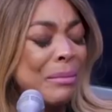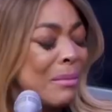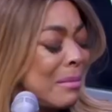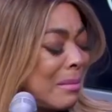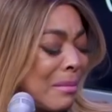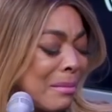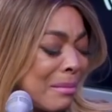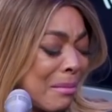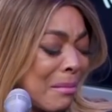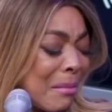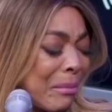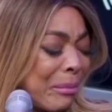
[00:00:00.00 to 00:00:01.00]

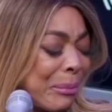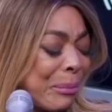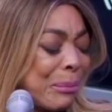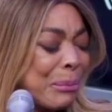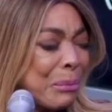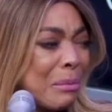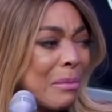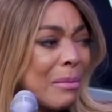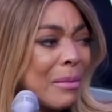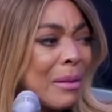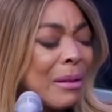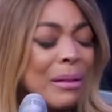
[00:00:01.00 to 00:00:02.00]

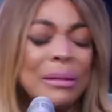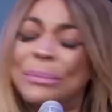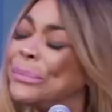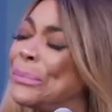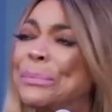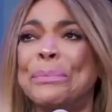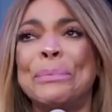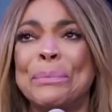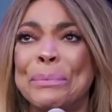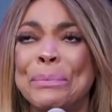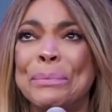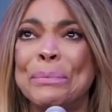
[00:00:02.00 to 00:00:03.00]

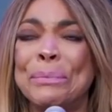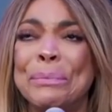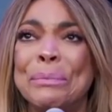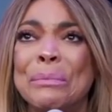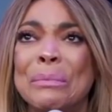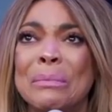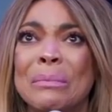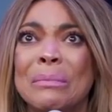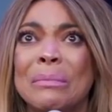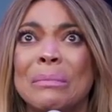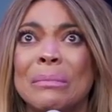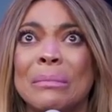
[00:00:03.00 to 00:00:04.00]

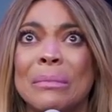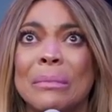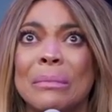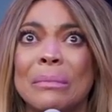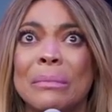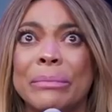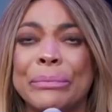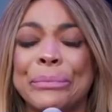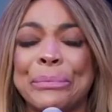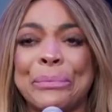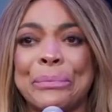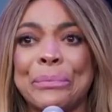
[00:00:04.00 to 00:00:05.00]

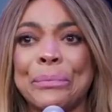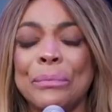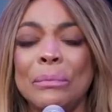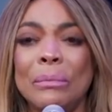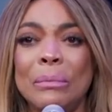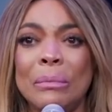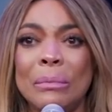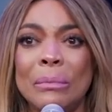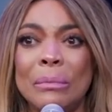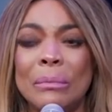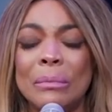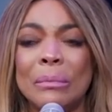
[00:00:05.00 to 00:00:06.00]

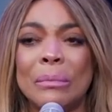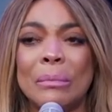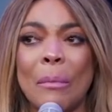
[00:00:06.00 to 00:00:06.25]
(no one is talking)